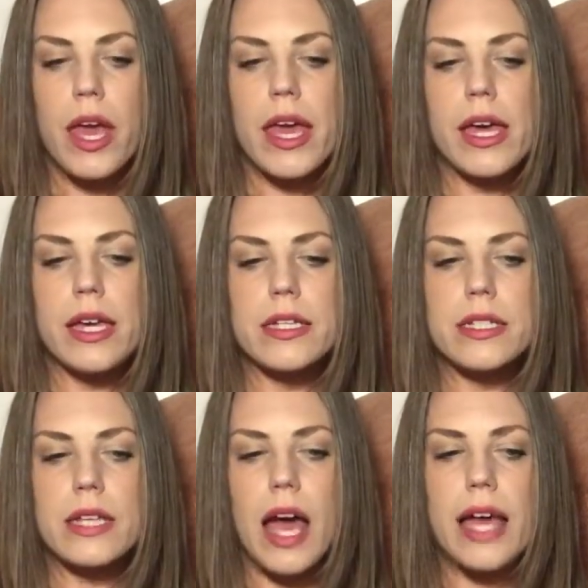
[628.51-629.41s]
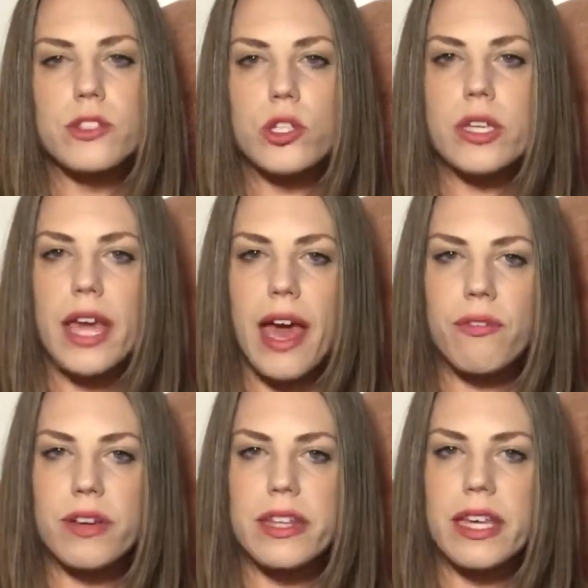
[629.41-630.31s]
And I took
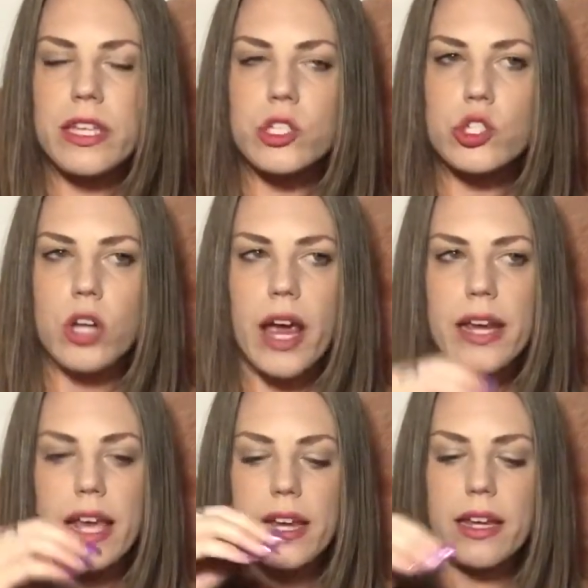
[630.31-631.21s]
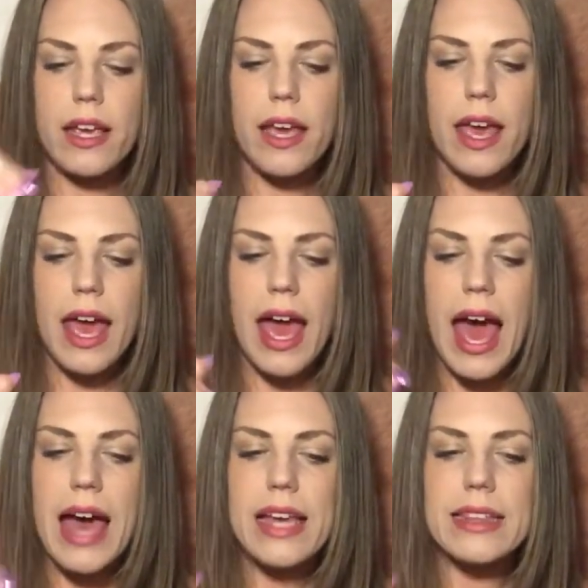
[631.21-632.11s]
everything in stride, and
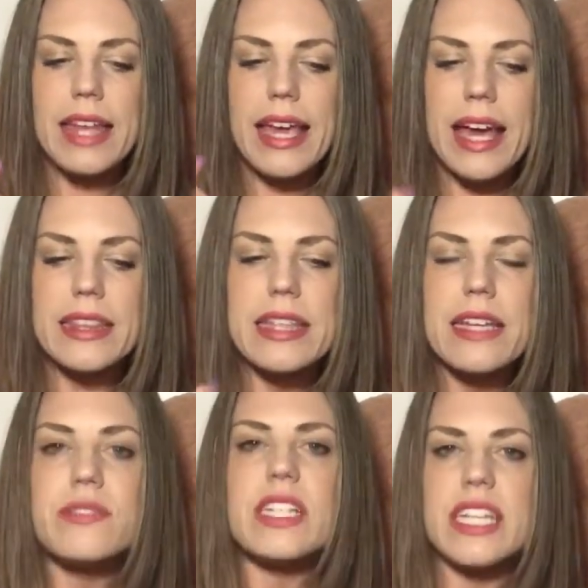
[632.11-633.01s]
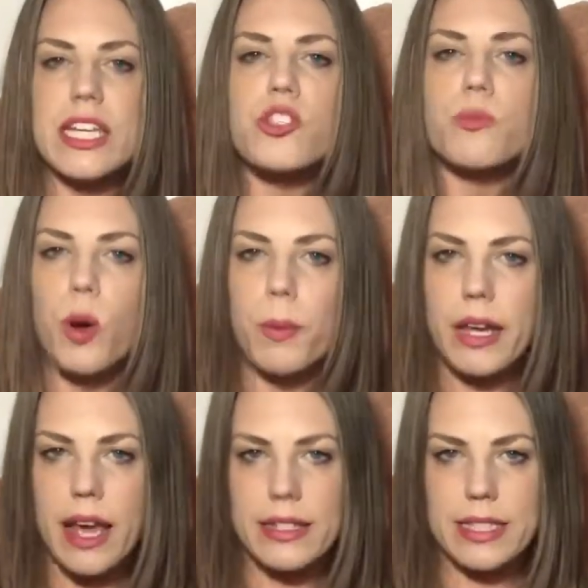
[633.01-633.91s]
I lived in each
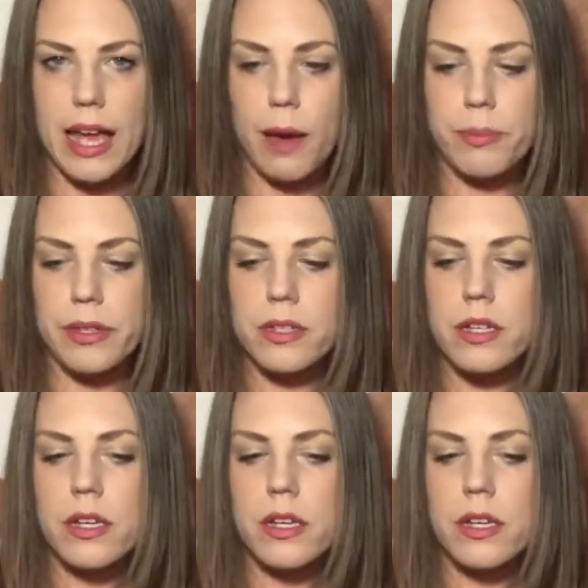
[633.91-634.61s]
moment as it happened.